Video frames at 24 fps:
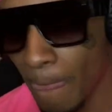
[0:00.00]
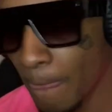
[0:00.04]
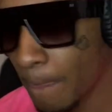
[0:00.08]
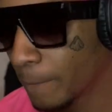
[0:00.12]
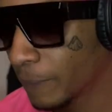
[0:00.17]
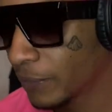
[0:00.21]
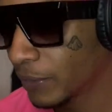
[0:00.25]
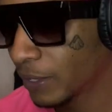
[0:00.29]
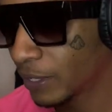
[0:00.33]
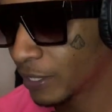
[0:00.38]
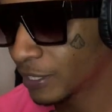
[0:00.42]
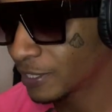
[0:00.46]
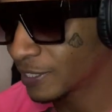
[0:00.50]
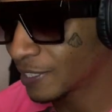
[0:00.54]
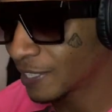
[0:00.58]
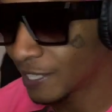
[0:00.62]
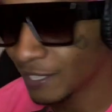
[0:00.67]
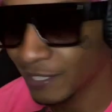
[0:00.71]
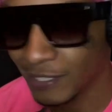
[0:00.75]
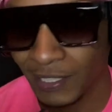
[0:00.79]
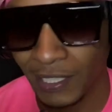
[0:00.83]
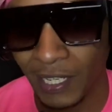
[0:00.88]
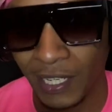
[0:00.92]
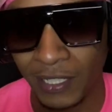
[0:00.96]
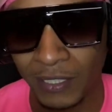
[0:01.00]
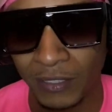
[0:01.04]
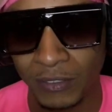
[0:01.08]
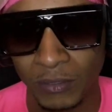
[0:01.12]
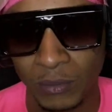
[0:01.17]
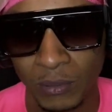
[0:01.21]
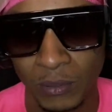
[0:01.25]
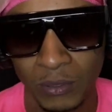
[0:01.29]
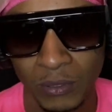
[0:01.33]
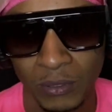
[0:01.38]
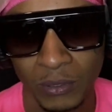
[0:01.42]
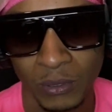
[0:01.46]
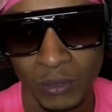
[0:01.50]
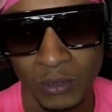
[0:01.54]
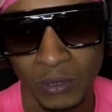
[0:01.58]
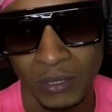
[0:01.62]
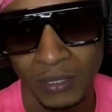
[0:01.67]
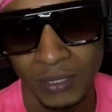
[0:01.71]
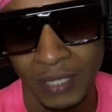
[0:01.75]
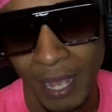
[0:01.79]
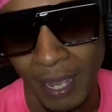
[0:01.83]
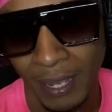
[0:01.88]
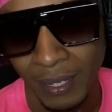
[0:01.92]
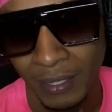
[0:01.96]
Now this guy's kind of
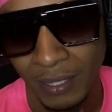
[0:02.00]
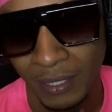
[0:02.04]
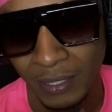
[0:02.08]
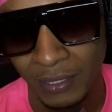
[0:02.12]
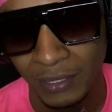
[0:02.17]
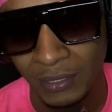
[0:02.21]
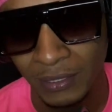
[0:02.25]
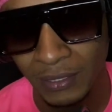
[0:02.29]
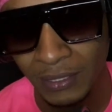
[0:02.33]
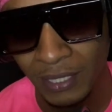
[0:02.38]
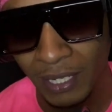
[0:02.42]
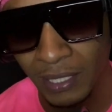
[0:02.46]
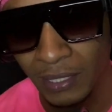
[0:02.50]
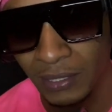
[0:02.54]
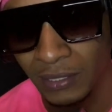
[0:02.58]
acting like he's kind of